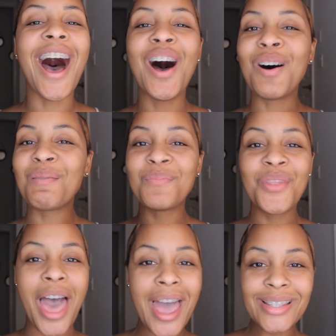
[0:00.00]
um,
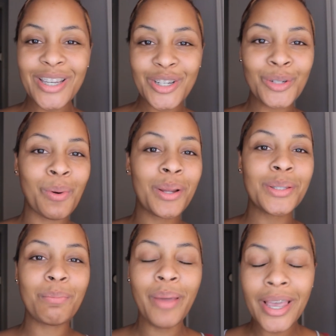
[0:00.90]
that tissue
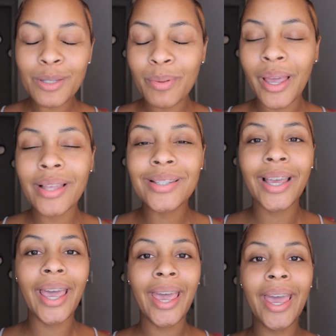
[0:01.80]
works the best because
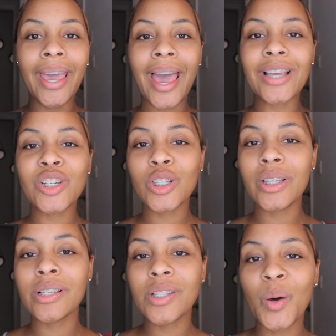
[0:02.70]
the egg
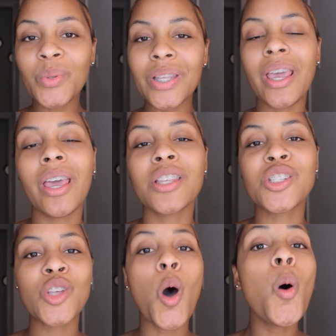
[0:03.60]
actually soaks in
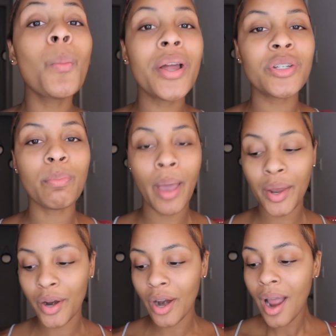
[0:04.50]
so much
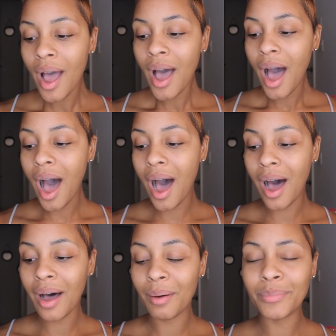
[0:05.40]
better
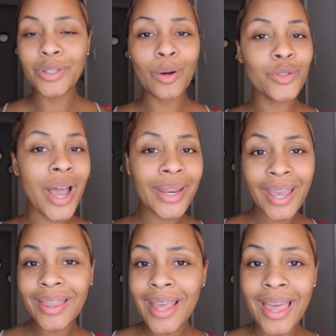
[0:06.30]
um, don't try to
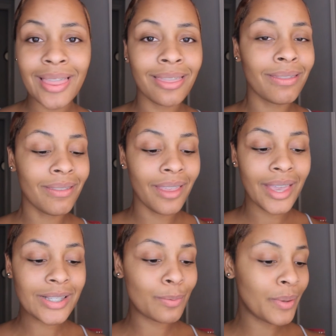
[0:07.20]
get that
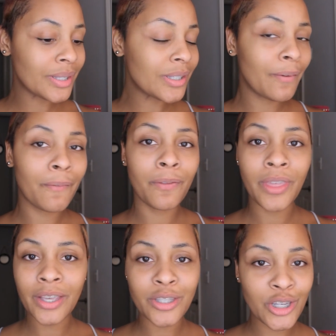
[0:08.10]
expensive
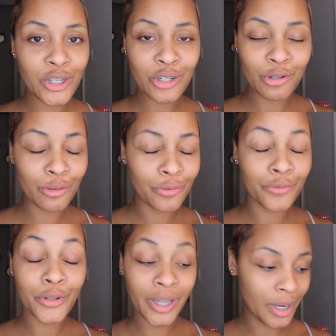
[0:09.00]
thick tissue,
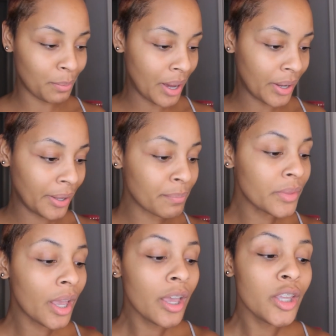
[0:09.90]
forget about
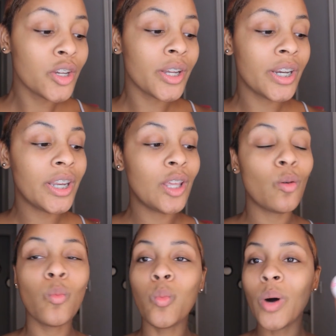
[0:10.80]
it. You're gonna
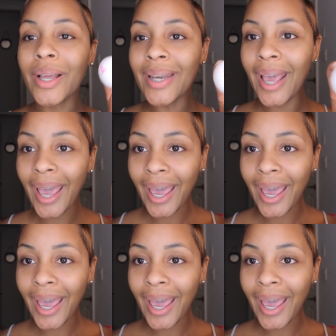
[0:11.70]
need one